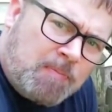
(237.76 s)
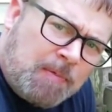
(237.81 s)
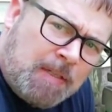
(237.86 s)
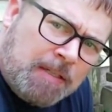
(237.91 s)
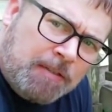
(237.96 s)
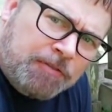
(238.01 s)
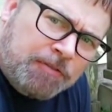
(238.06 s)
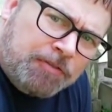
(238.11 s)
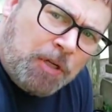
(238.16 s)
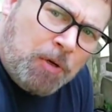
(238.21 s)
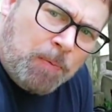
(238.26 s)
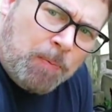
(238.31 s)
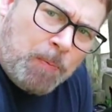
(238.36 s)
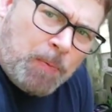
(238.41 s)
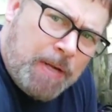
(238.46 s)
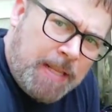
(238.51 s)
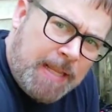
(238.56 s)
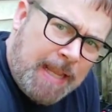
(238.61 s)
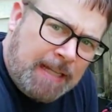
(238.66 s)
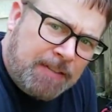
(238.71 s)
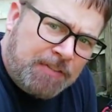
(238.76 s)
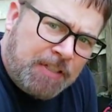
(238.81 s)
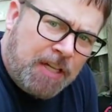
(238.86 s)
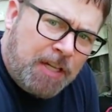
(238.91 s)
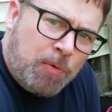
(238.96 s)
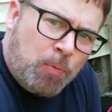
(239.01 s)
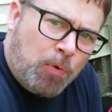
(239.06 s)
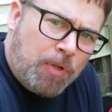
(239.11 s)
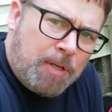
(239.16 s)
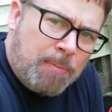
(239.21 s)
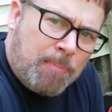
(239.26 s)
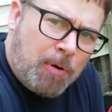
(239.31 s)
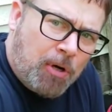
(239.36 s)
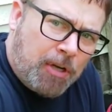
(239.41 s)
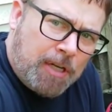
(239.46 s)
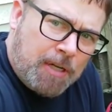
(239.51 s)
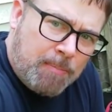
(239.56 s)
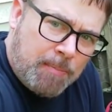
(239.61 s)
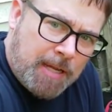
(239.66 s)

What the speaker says: So when he has the unwanted barking